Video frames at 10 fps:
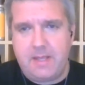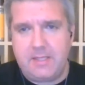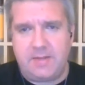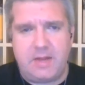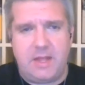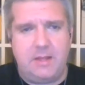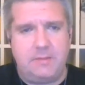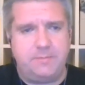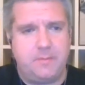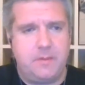Let's have a
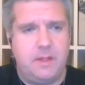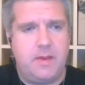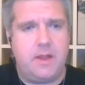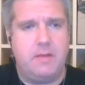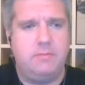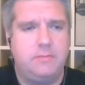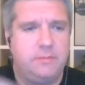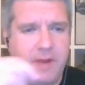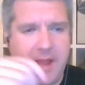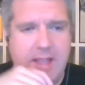little. There you go.
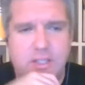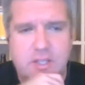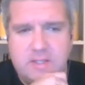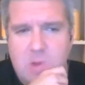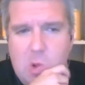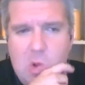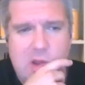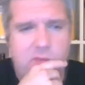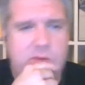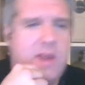Craig H says,
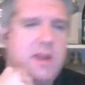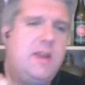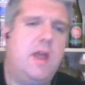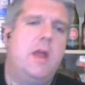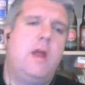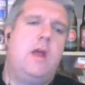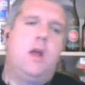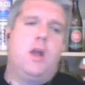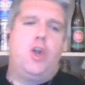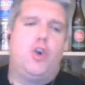"Good evening,
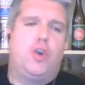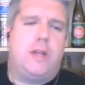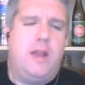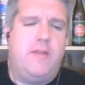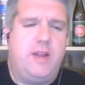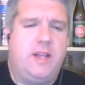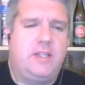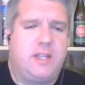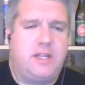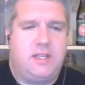good
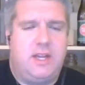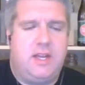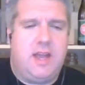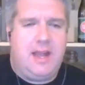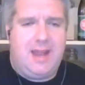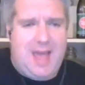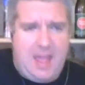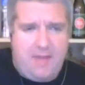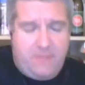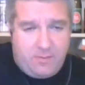evening, Saturday Night
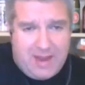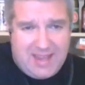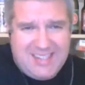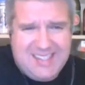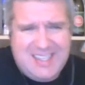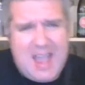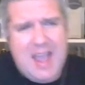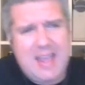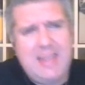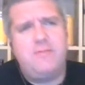Live." Well, it's
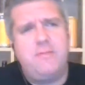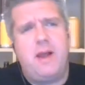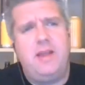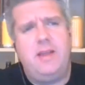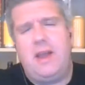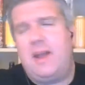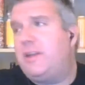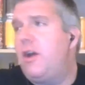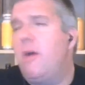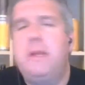kind of my. I
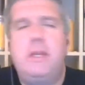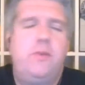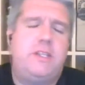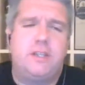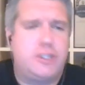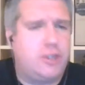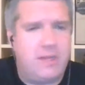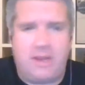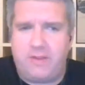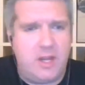normally do this on a
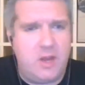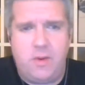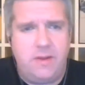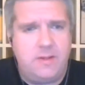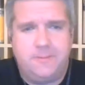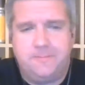Sunday afternoon,